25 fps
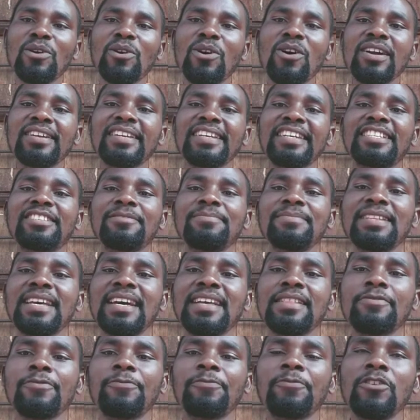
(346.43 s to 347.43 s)
Okay, it means
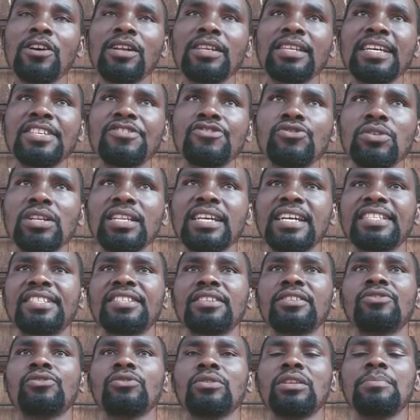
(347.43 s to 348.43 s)
that for the
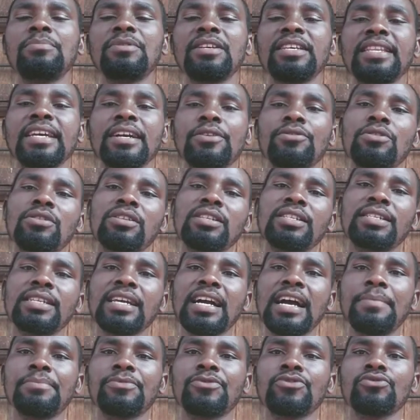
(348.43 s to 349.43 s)
students it will be the good
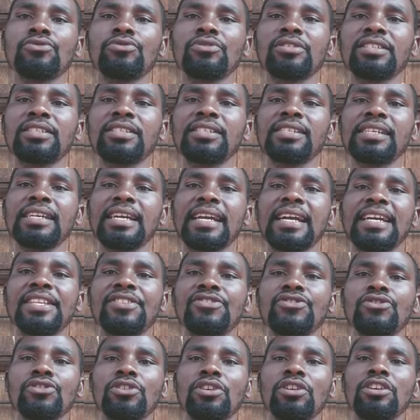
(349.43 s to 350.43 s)
time to
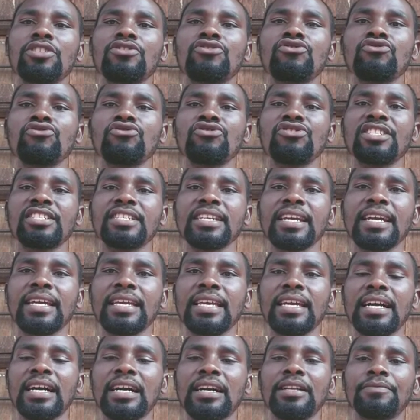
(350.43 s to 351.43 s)
create or to
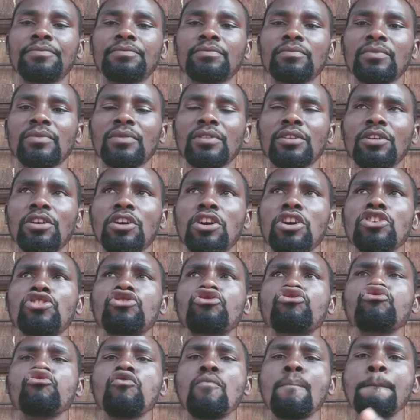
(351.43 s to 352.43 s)
share or
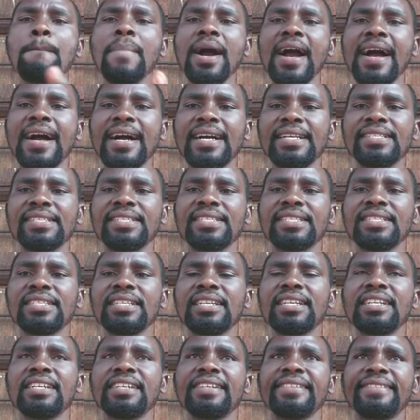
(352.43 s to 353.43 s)
to match
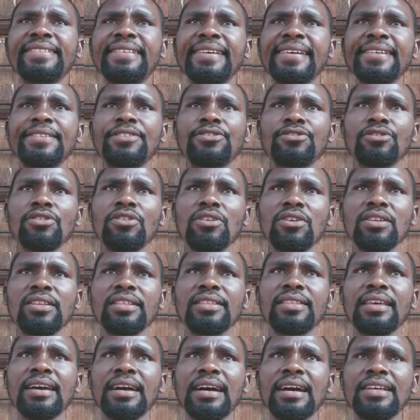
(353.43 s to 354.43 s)
the
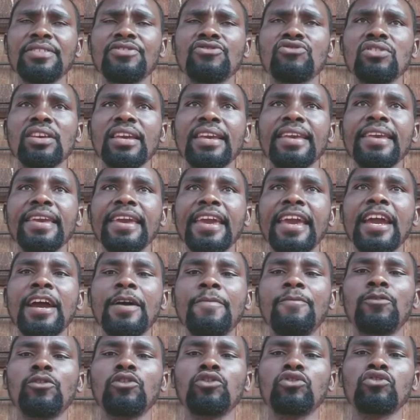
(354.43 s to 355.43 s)
story that they
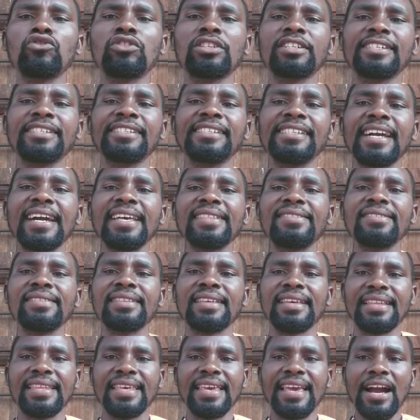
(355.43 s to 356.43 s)
have
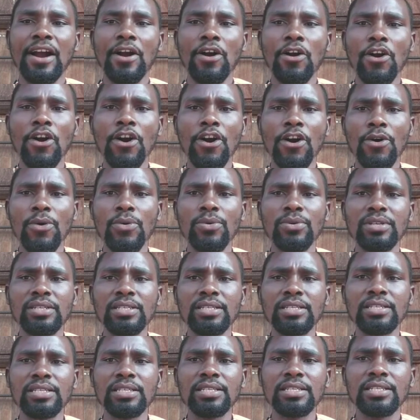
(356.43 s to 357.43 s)
created their
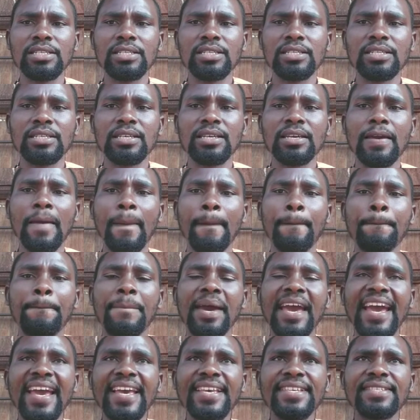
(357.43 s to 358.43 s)
own,
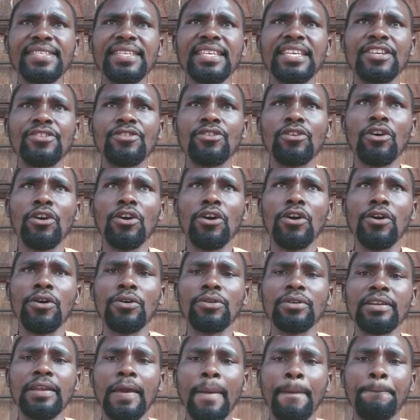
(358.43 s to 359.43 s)
basing
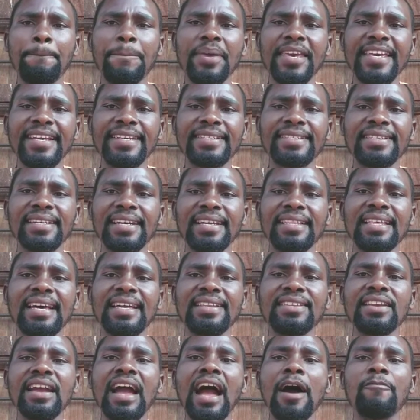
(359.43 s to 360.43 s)
on the picture
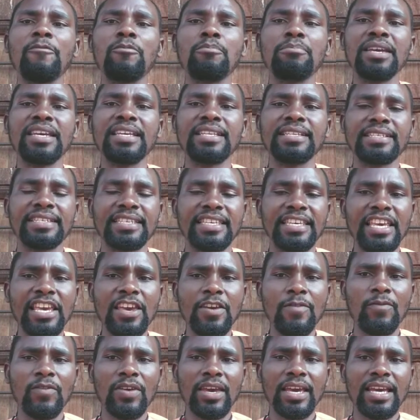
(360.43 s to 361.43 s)
that have been
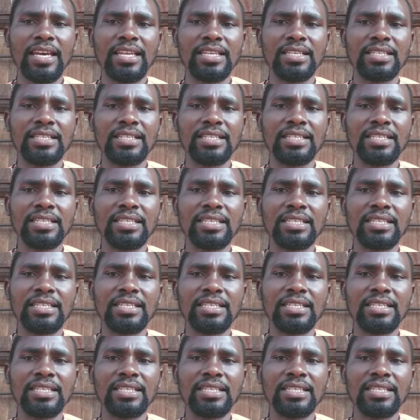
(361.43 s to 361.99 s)
given